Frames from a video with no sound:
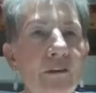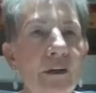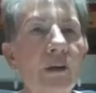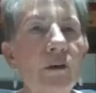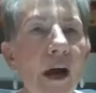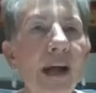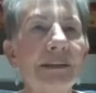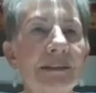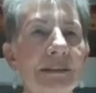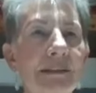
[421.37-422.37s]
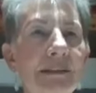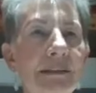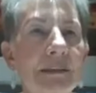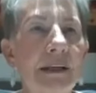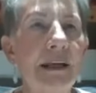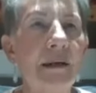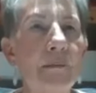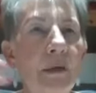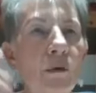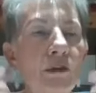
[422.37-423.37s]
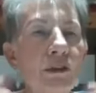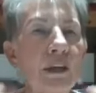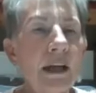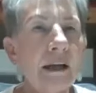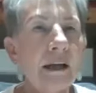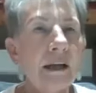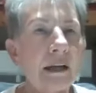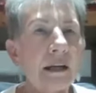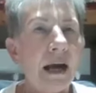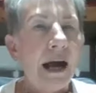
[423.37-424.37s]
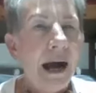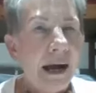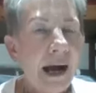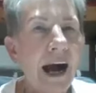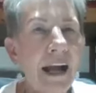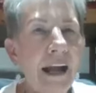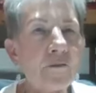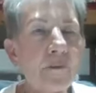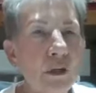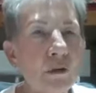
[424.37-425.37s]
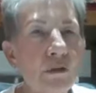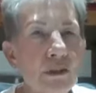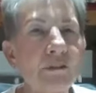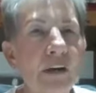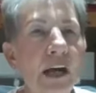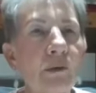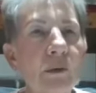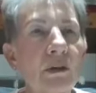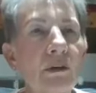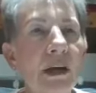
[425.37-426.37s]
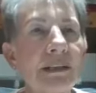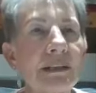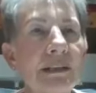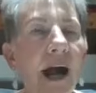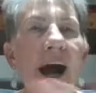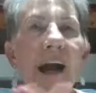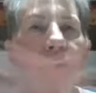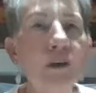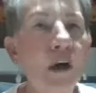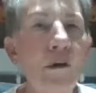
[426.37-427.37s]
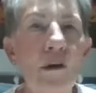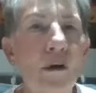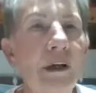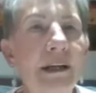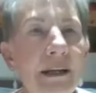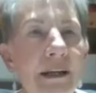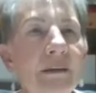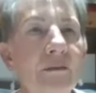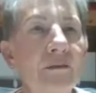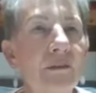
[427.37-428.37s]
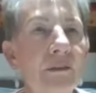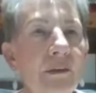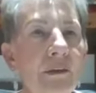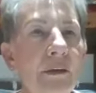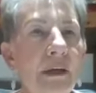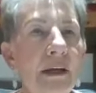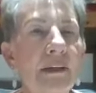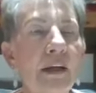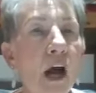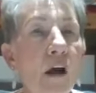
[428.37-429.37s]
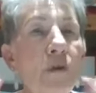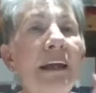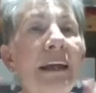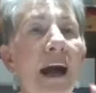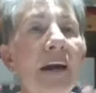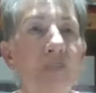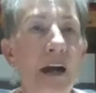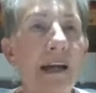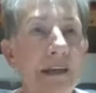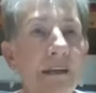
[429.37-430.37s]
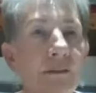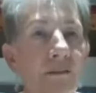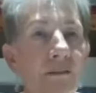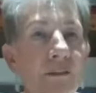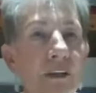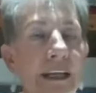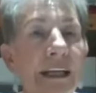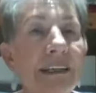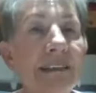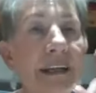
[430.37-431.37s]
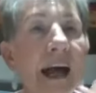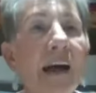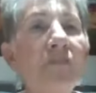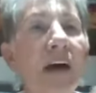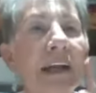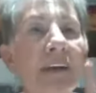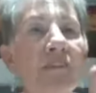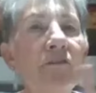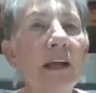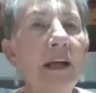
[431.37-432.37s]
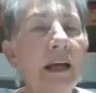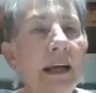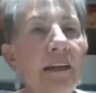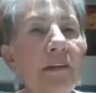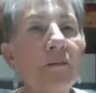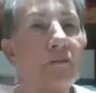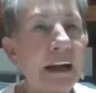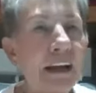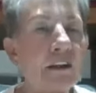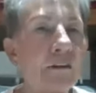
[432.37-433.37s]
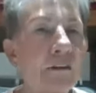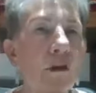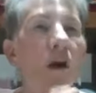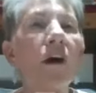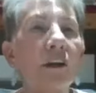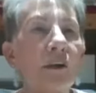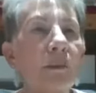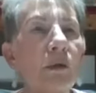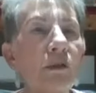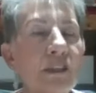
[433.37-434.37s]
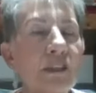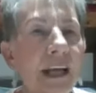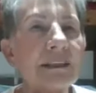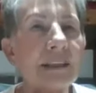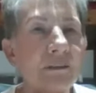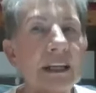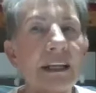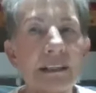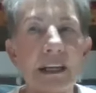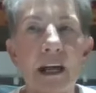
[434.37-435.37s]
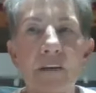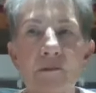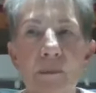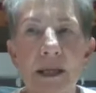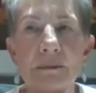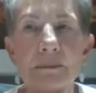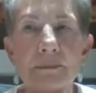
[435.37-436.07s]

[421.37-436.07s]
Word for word: Christ because I have been crucified with Christ. I no longer live. The only life I live is the life I live in the faith of God because He has given His life to me.